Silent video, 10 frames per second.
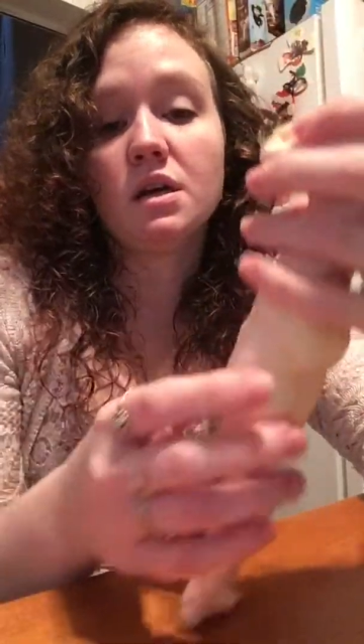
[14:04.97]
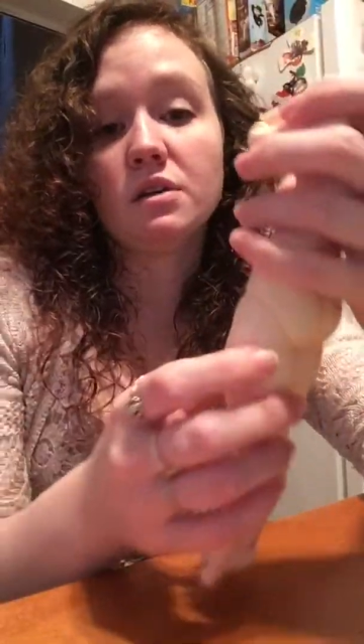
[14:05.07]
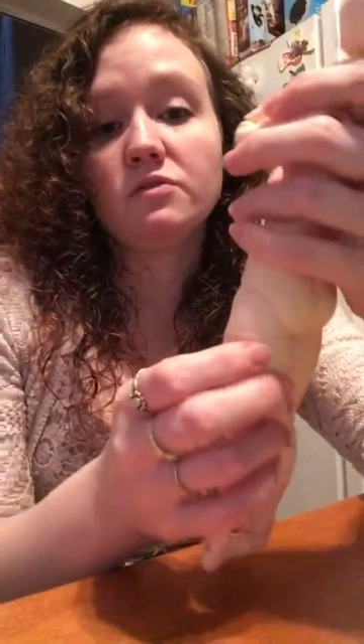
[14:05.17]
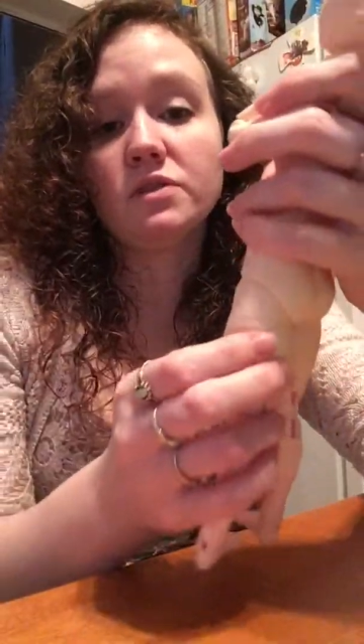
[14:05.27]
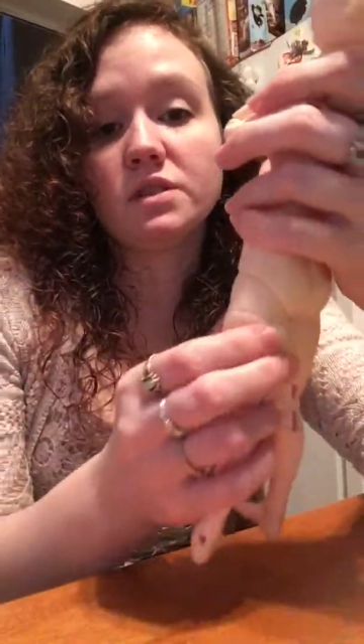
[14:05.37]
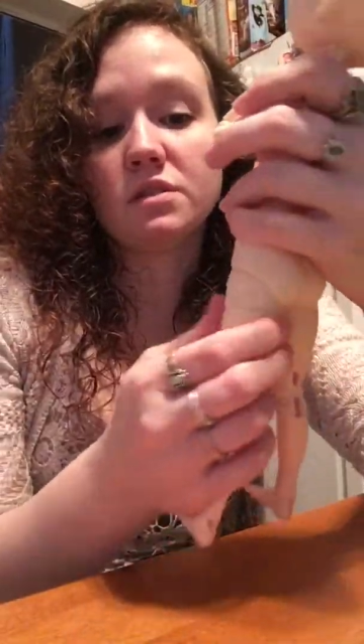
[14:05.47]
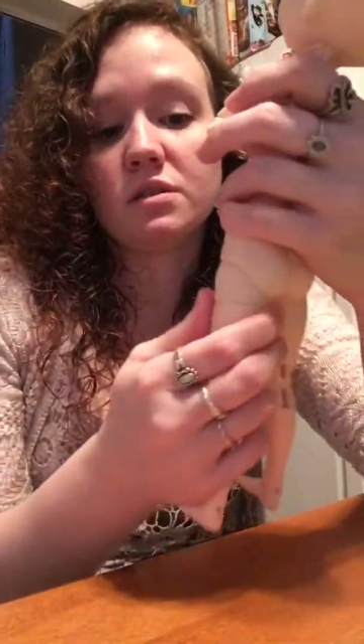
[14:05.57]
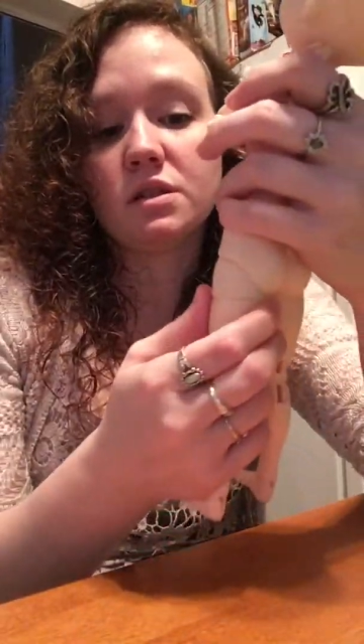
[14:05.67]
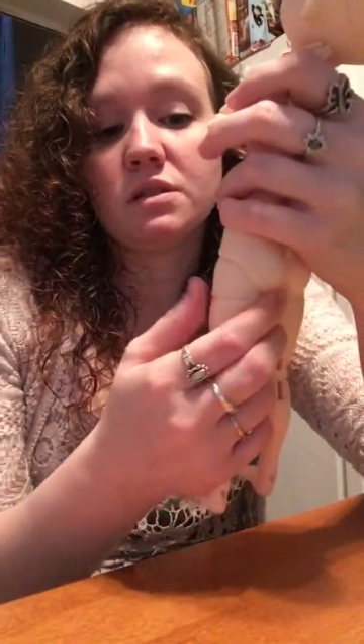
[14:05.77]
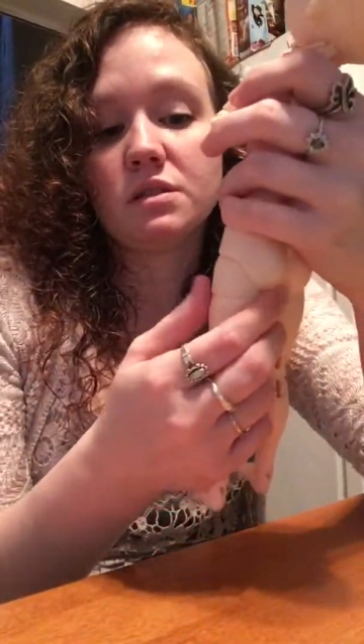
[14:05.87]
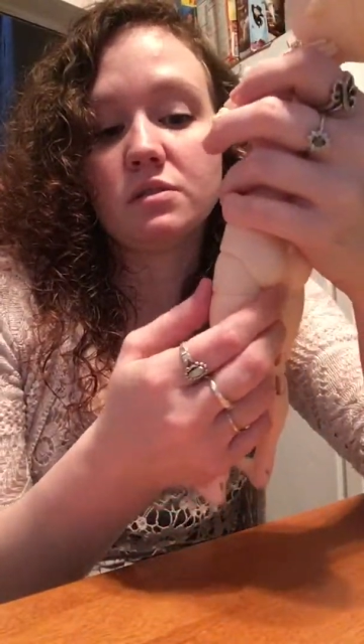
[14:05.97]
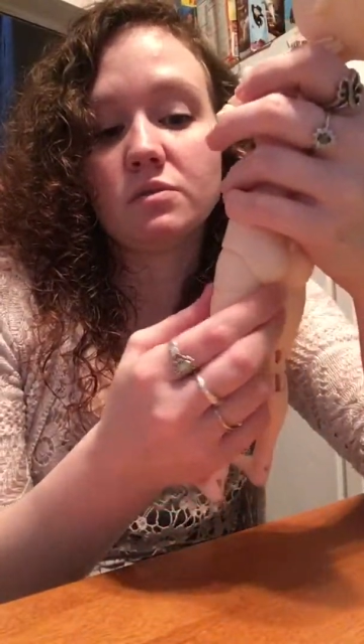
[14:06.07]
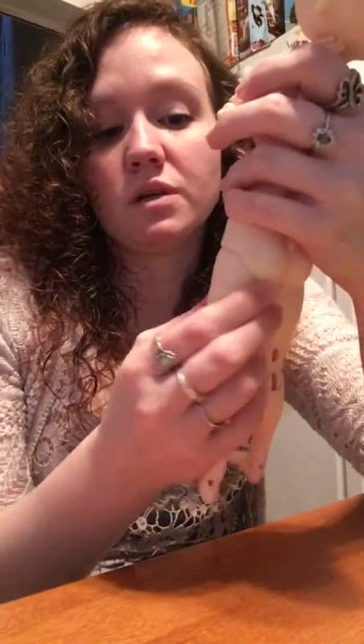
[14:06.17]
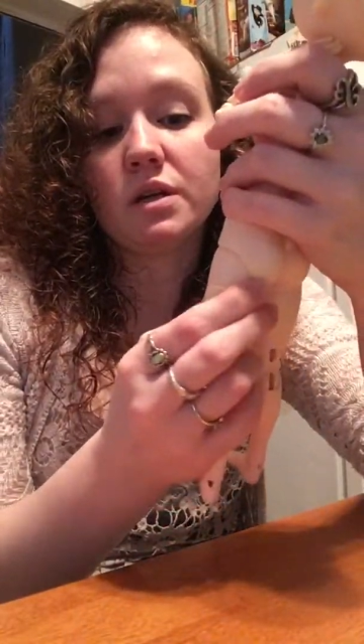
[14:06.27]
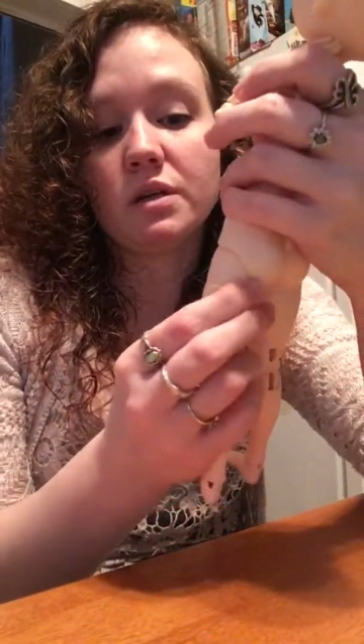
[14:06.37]
and if it's not in the
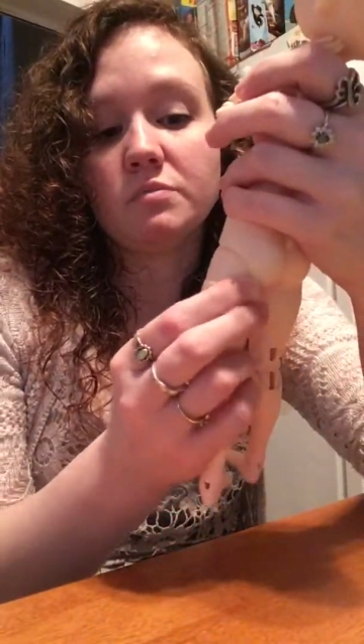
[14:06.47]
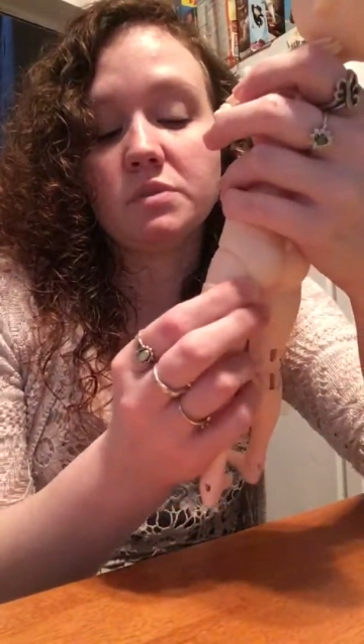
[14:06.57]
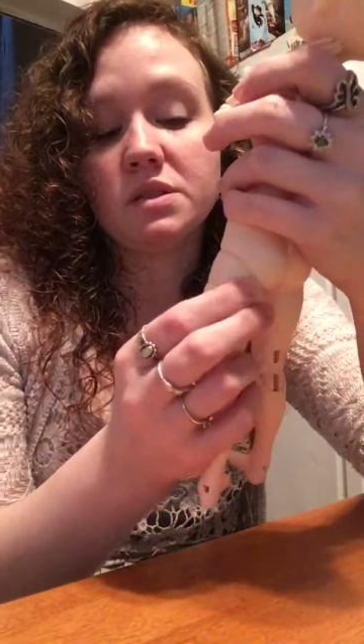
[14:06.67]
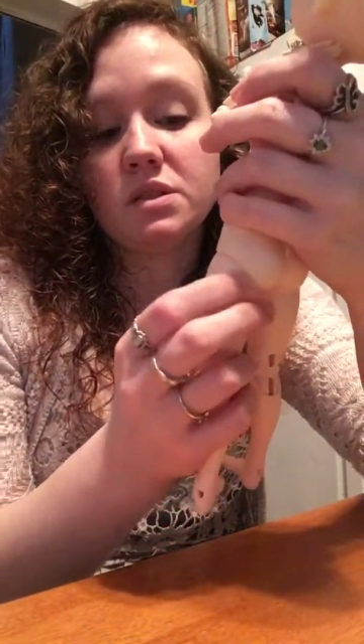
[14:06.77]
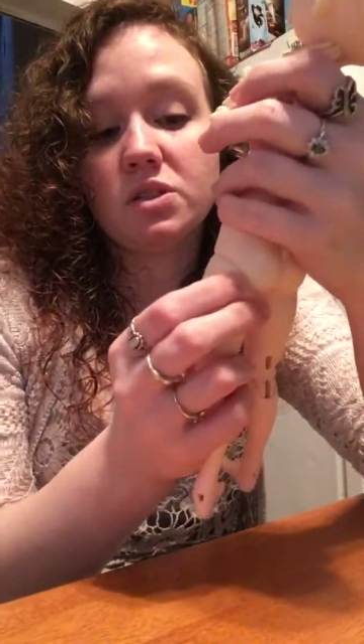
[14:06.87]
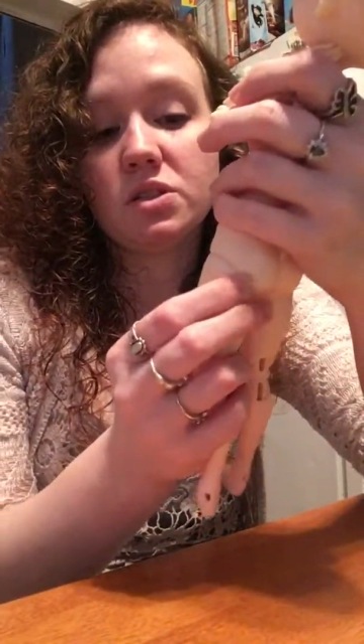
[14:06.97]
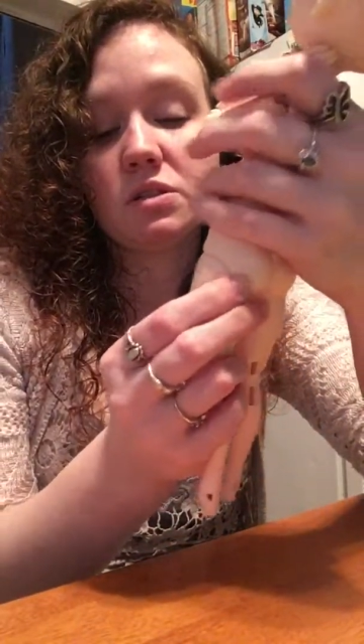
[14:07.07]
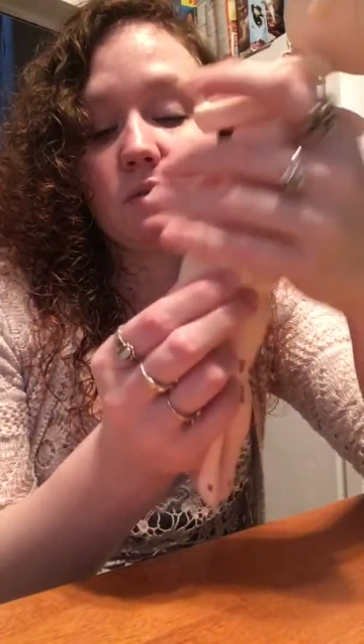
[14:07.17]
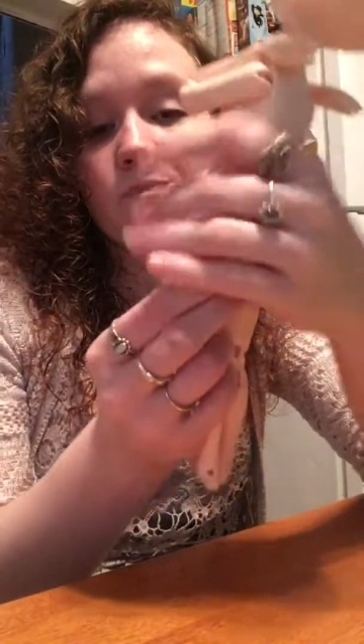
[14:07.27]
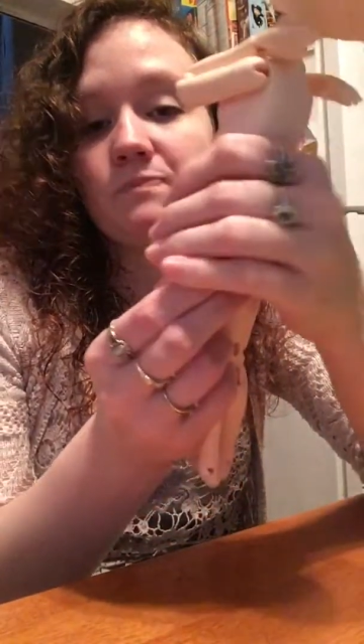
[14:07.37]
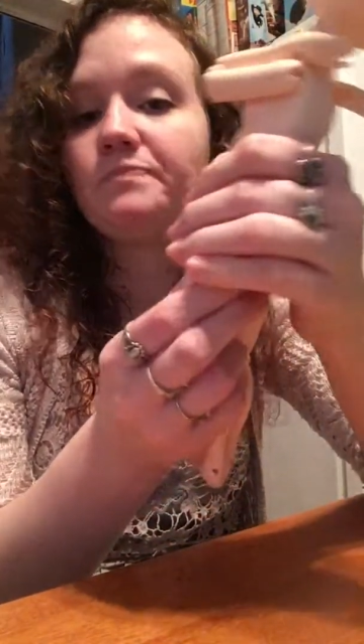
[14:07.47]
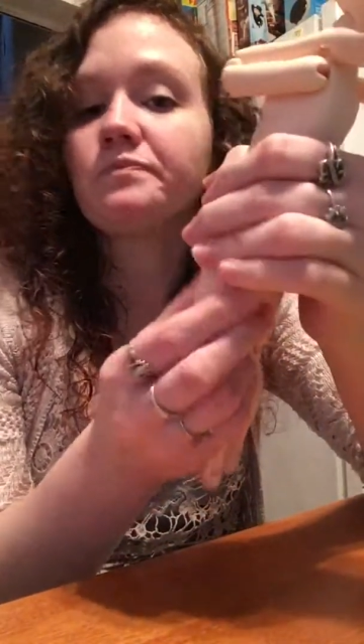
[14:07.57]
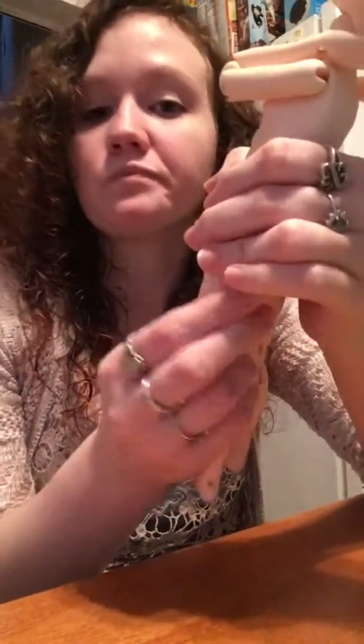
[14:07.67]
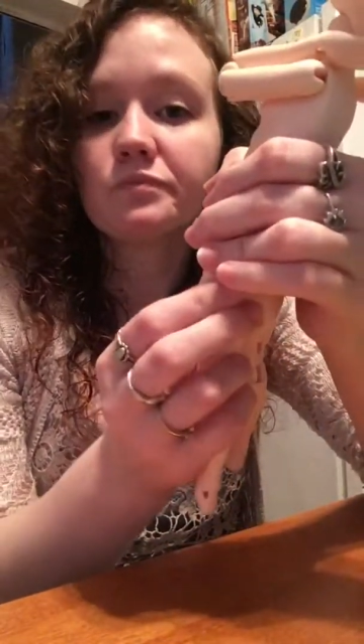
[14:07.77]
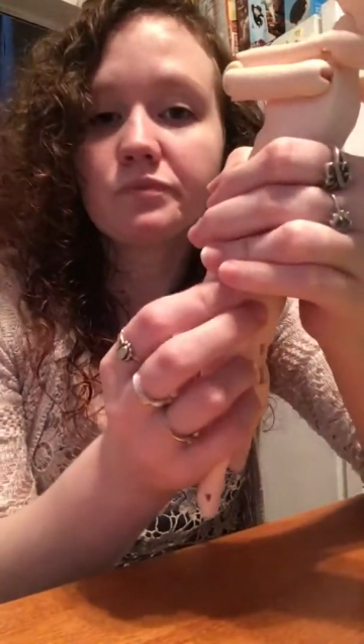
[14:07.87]
right position,
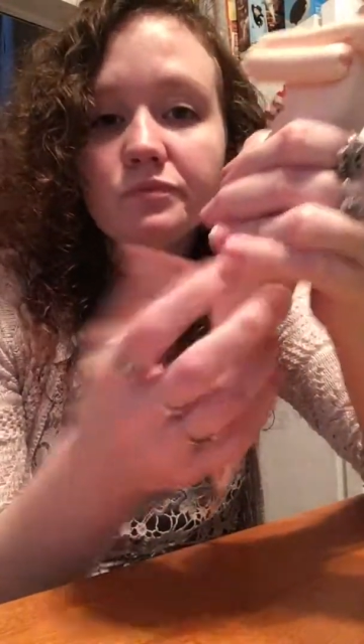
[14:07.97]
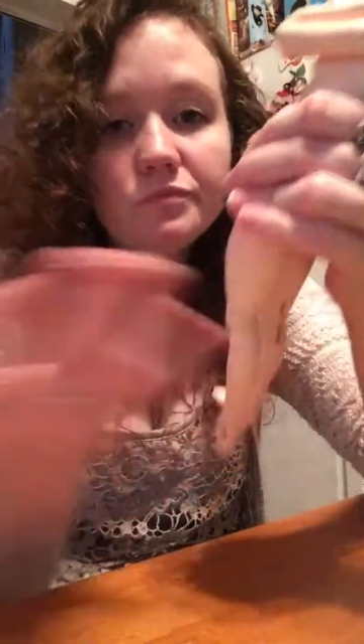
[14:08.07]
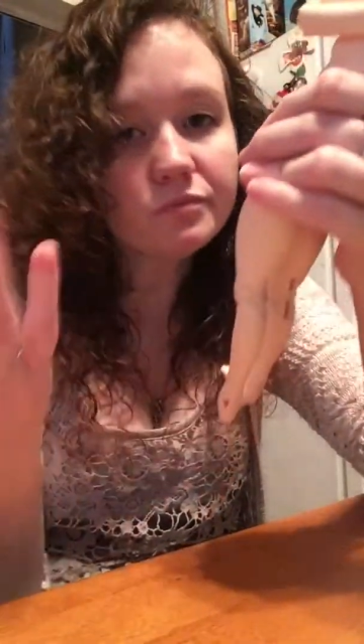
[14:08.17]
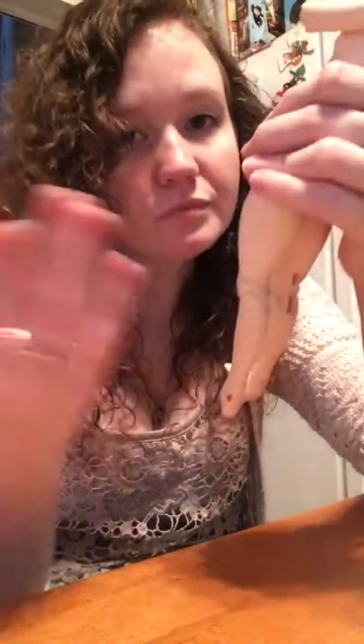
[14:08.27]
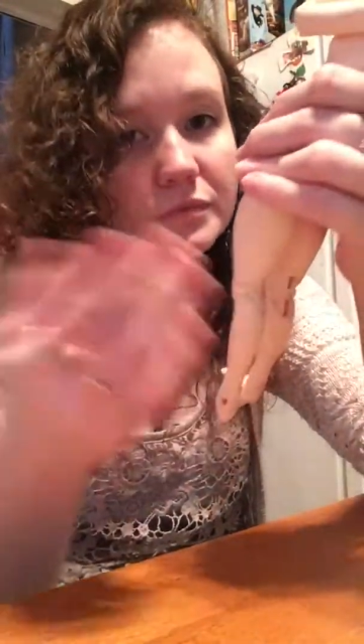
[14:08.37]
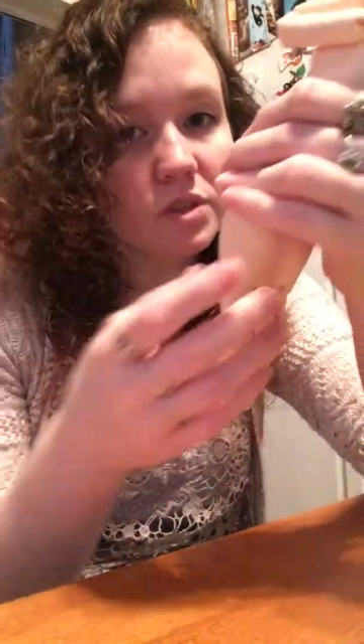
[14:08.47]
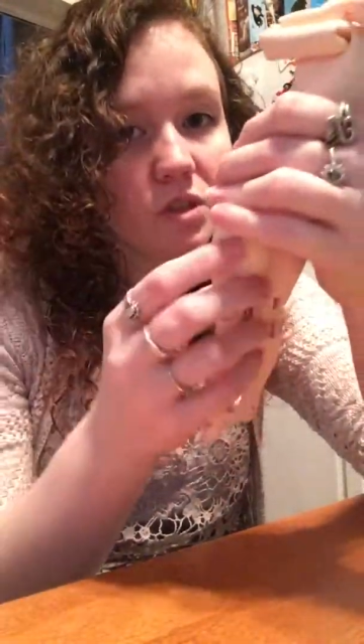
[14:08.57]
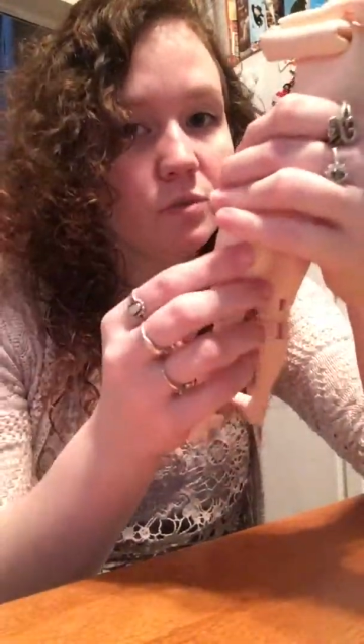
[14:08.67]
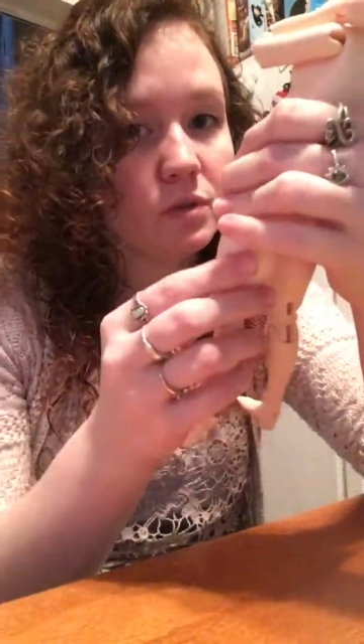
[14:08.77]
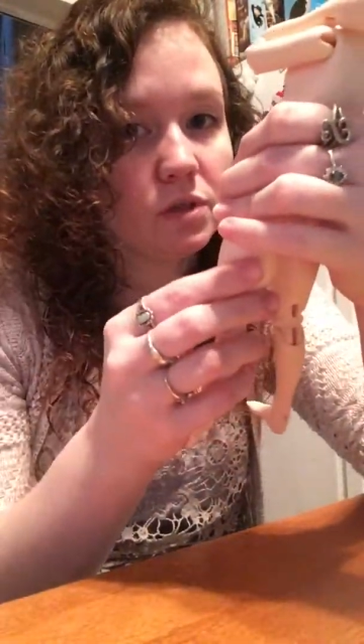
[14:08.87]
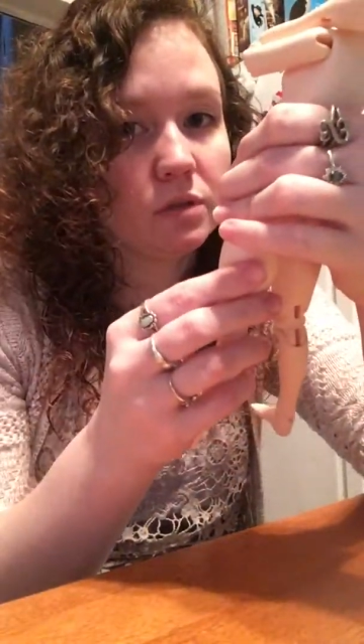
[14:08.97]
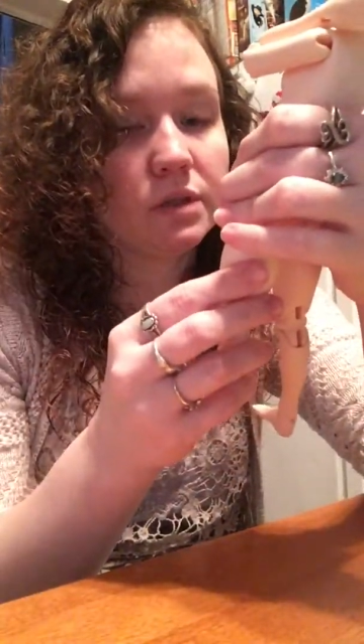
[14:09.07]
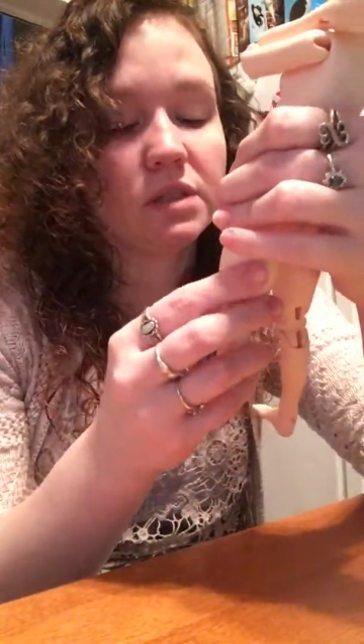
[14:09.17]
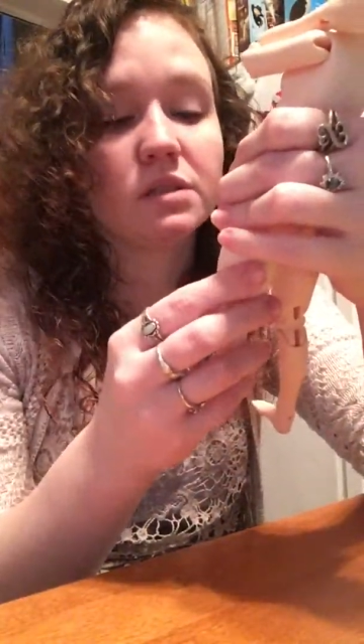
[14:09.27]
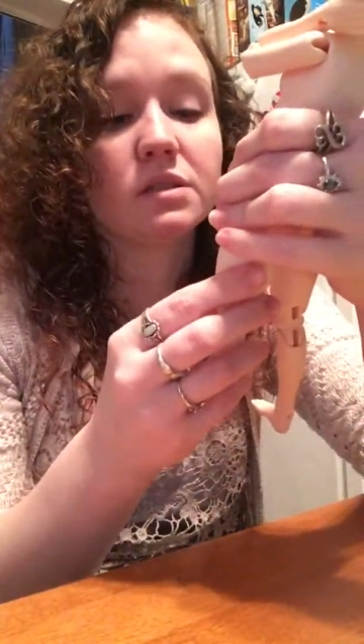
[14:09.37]
she won't do
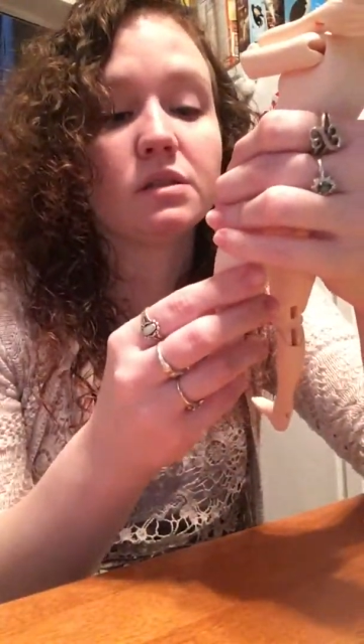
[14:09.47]
it.